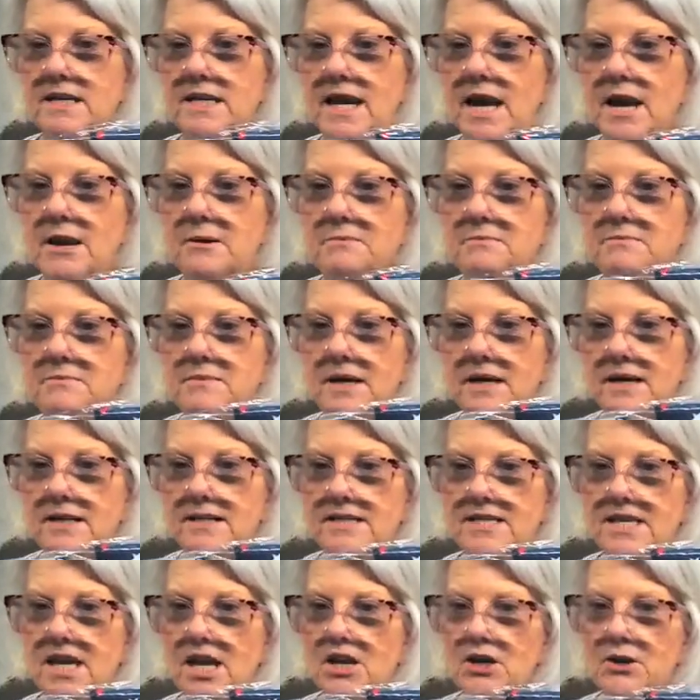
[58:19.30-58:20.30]
Yep.
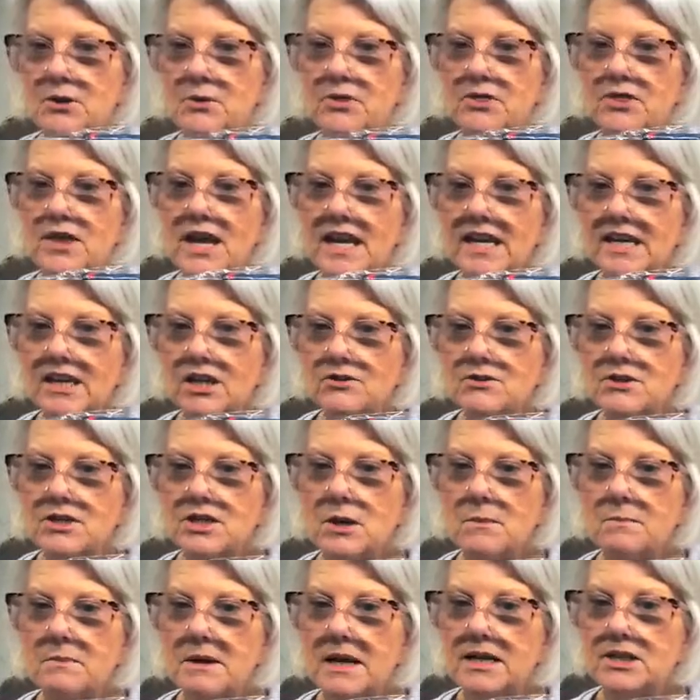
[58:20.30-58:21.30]
So thank you
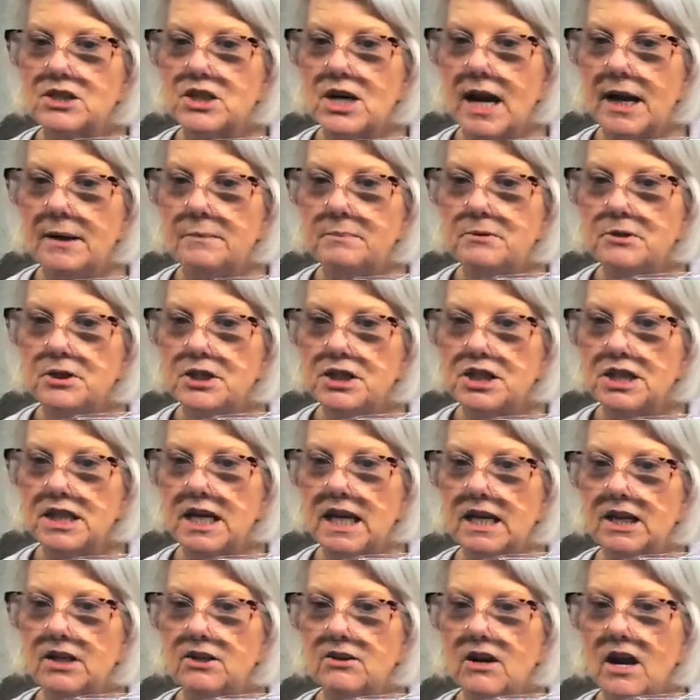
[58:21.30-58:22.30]
so much. I
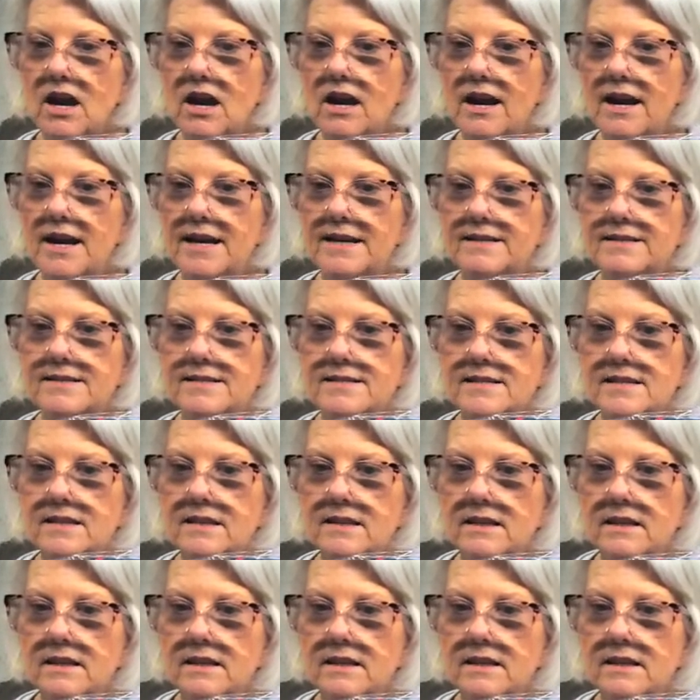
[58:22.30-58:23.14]
appreciate you guys.